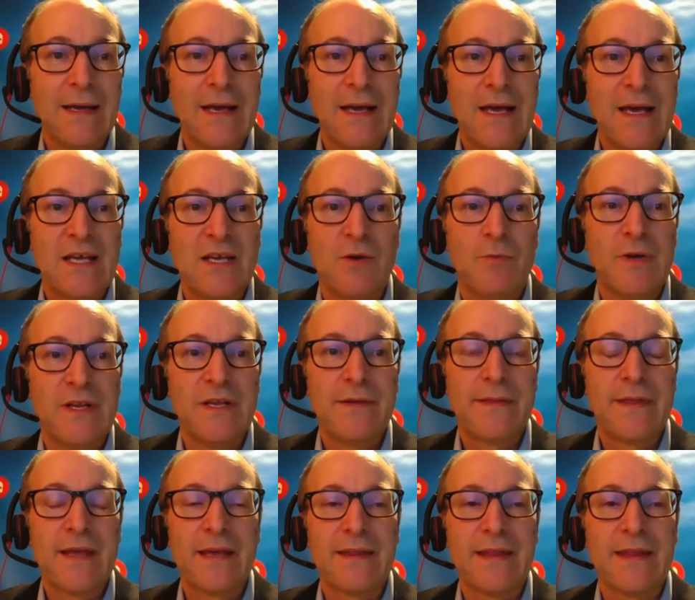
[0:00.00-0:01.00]
When you
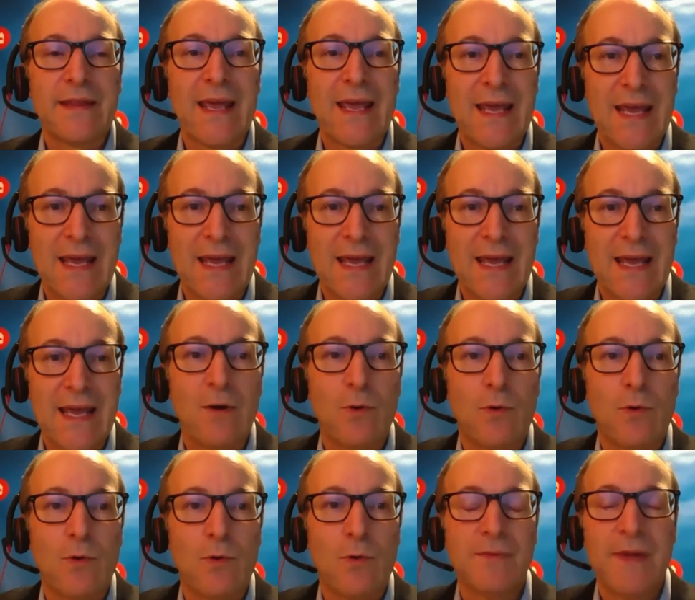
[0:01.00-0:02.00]
think of the hit that
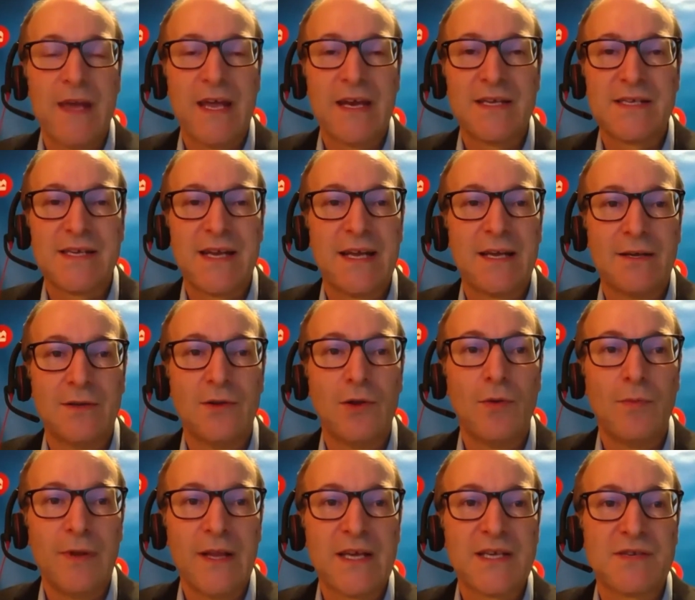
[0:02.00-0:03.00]
oil demand is taking
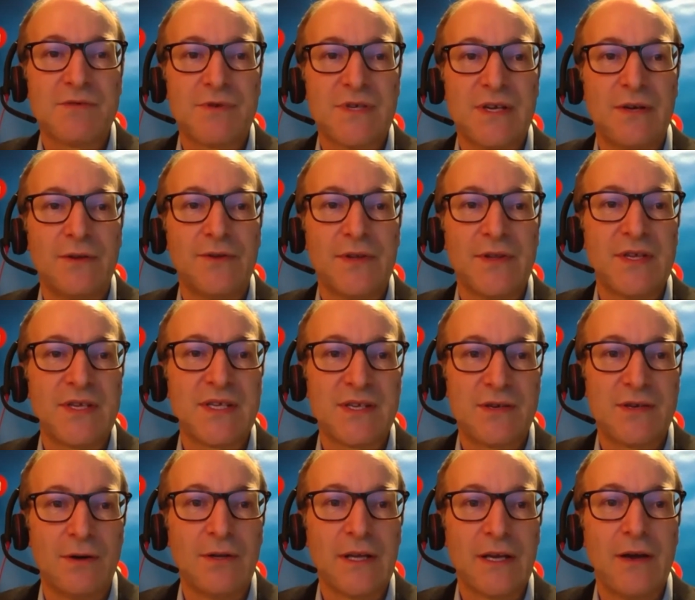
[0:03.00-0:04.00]
globally as a result of the
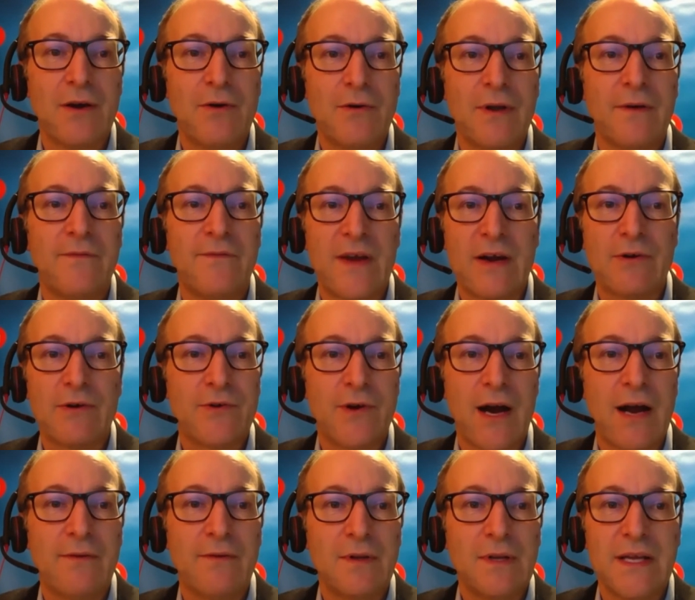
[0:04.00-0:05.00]
stalling out of air
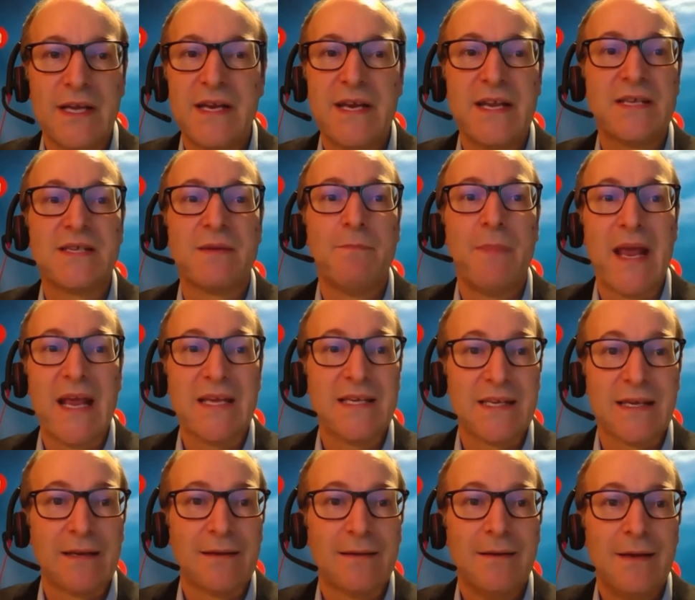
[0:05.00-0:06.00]
travel, it is
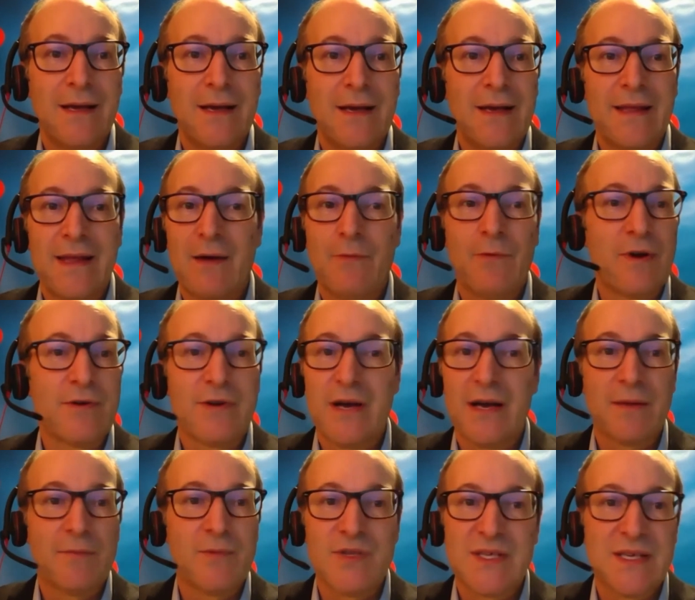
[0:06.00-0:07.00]
amazing that we were
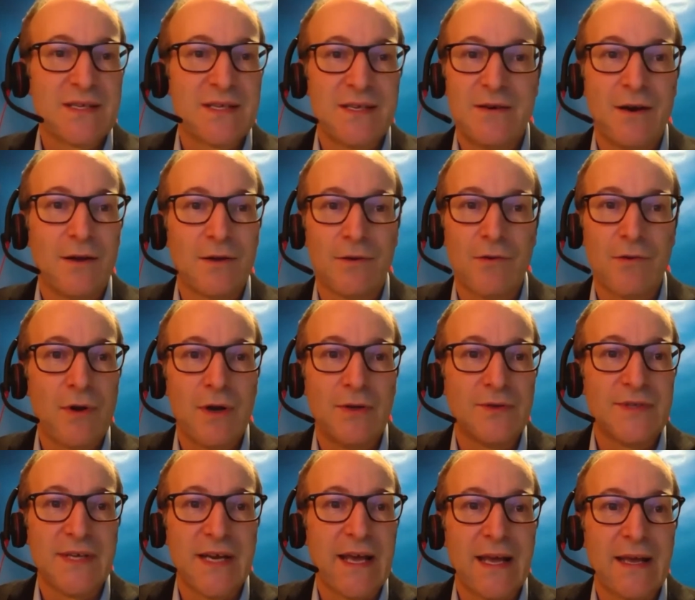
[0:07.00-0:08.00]
talking about $60 oil
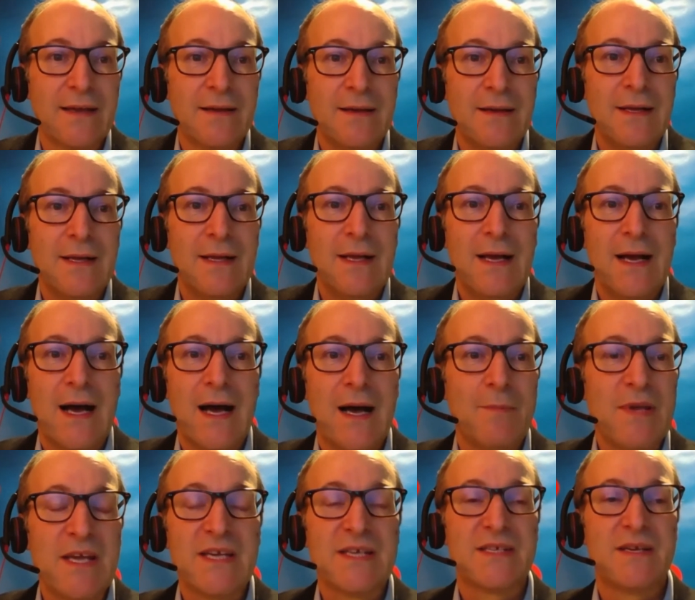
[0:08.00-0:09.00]
today.
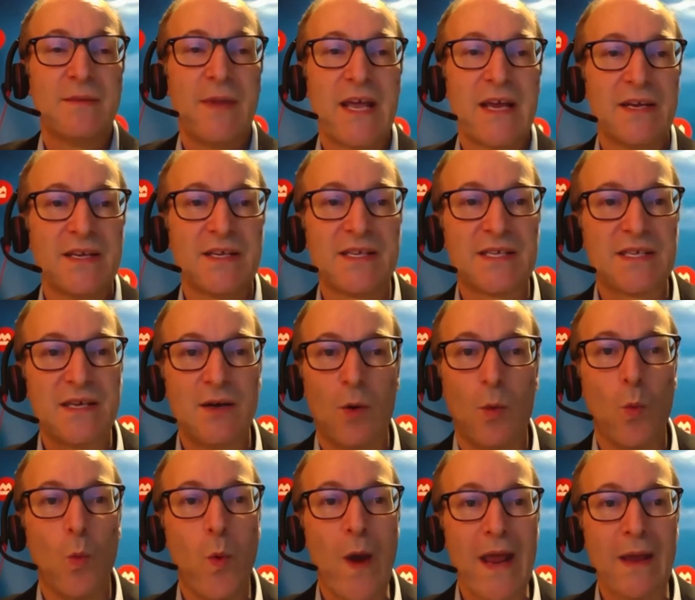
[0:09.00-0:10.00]
Because demand is still
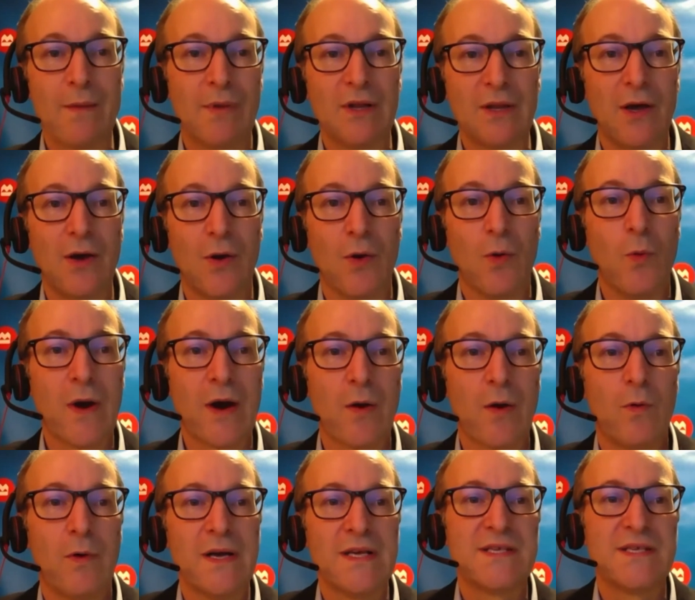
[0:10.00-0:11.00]
way below where it
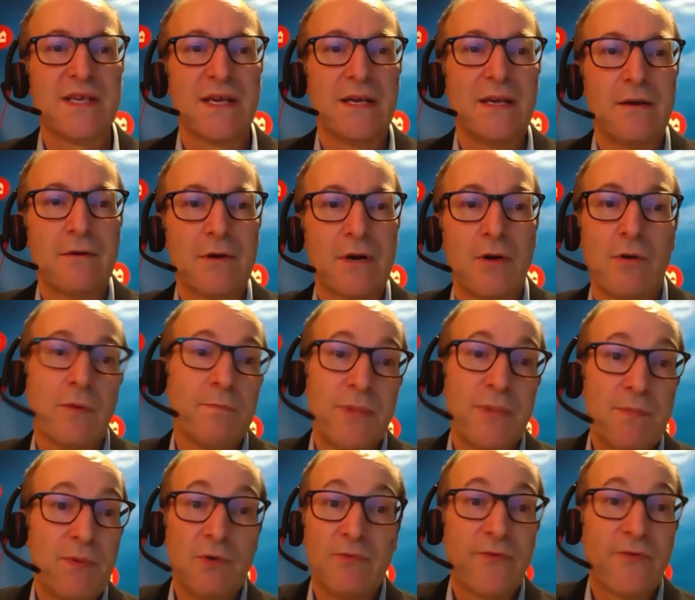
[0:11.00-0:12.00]
was a year ago, and
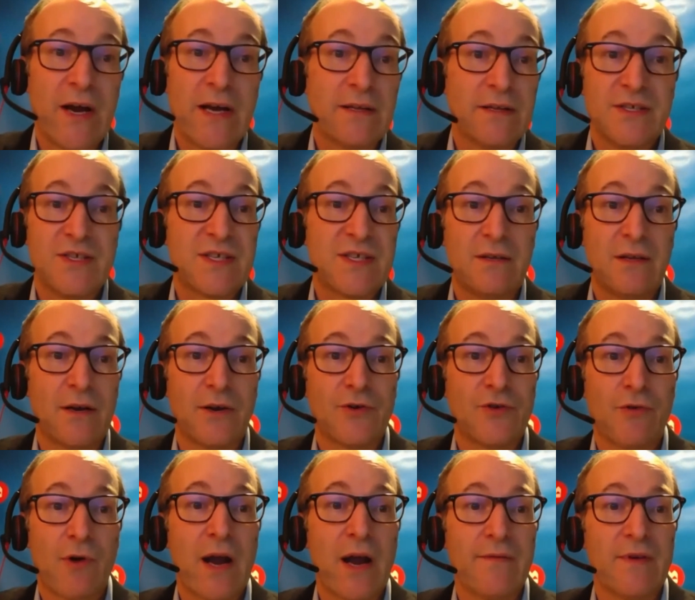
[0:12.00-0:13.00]
people, frankly, still aren't
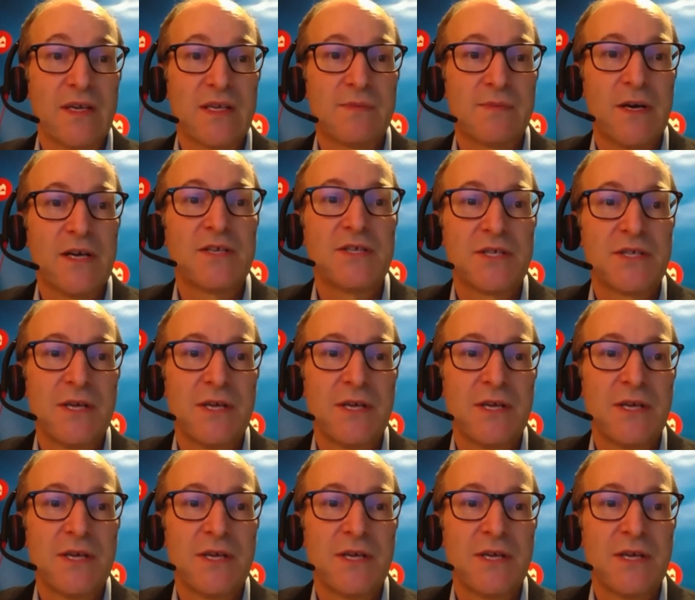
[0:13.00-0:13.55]
driving as much,